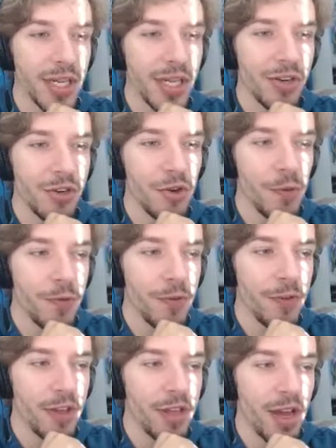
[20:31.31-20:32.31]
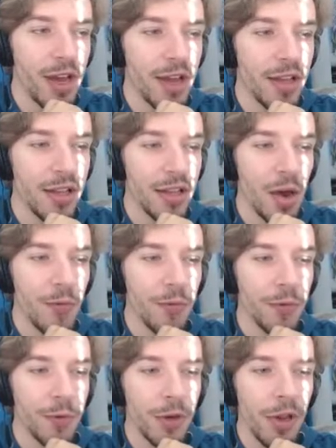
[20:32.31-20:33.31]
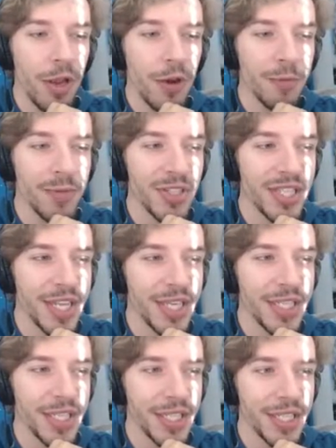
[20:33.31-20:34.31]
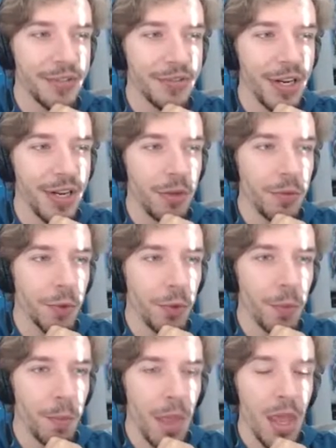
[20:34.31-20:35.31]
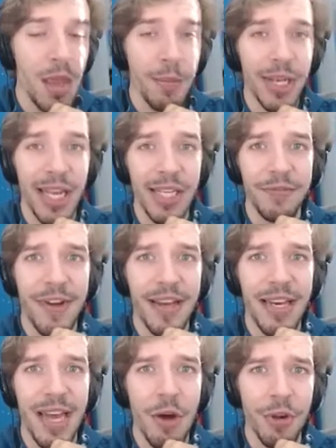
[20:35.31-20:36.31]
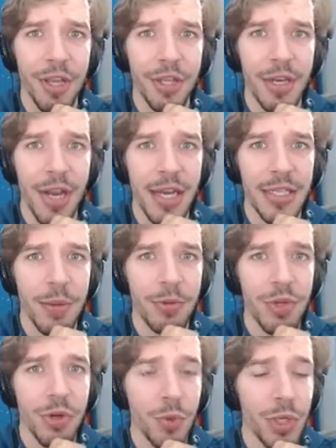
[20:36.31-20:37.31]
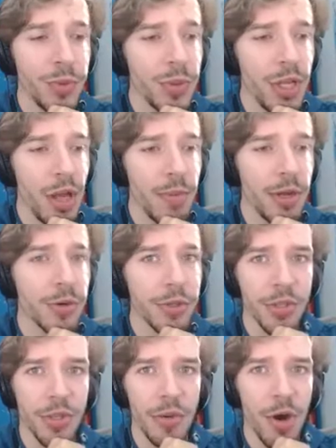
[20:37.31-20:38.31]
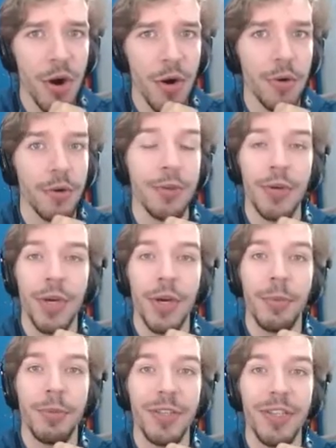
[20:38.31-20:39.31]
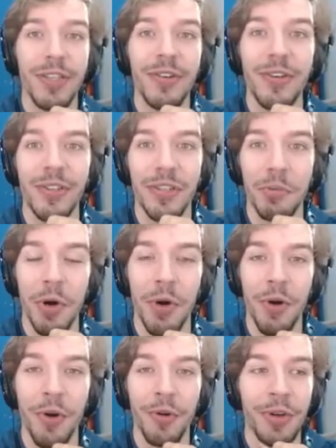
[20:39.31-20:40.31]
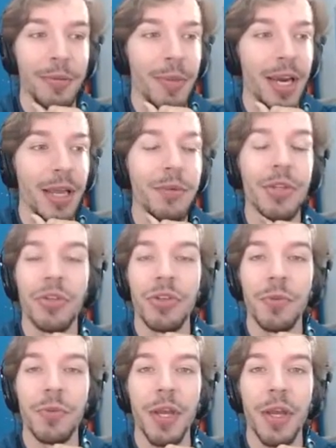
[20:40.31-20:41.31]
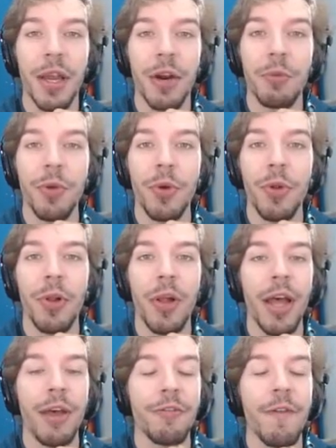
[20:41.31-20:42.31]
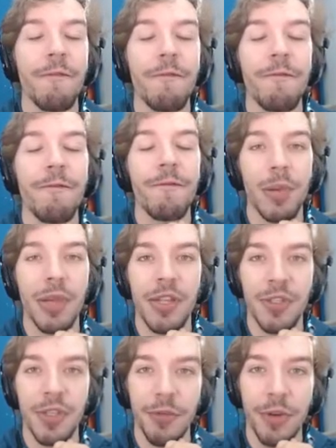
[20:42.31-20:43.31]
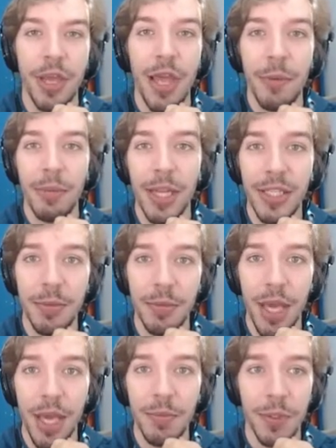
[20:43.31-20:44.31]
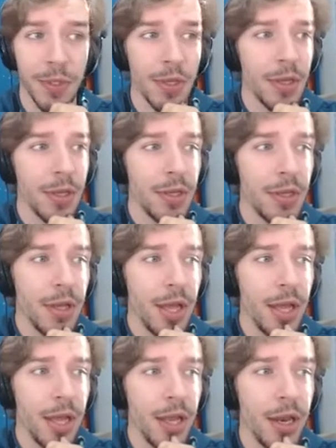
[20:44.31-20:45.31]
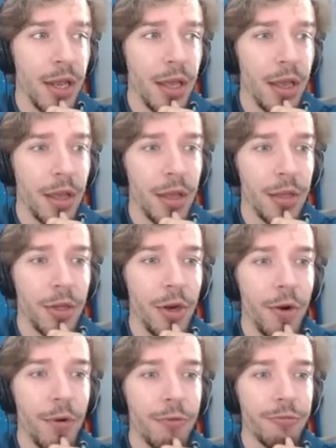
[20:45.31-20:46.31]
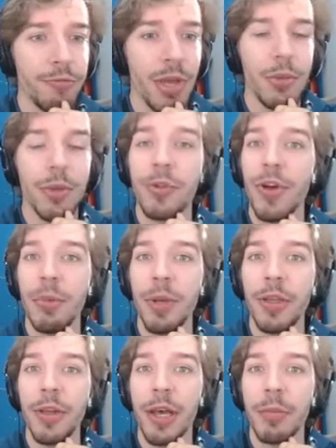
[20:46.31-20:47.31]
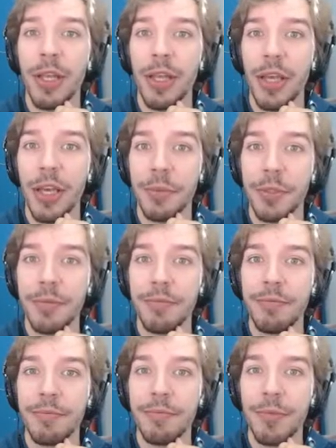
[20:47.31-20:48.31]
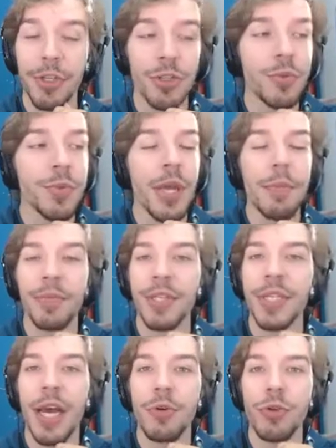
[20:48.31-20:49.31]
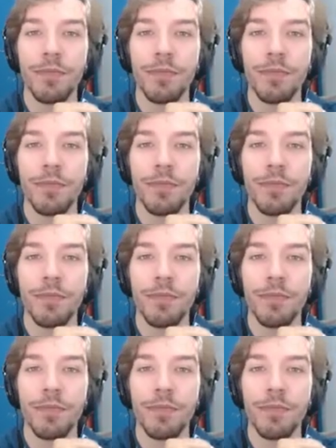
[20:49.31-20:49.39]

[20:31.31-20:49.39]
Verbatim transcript: I don't think I allow for a lot of mistakes in this final room, but let's find out in the next episode, which we'll upload tomorrow. So I hope to see you tomorrow. My name is Dutch Doomsday and I hope you all have a very pleasant evening. Play some games, and uh, you know, maybe you'll find me online playing games. Dutch Doomsday, peace out.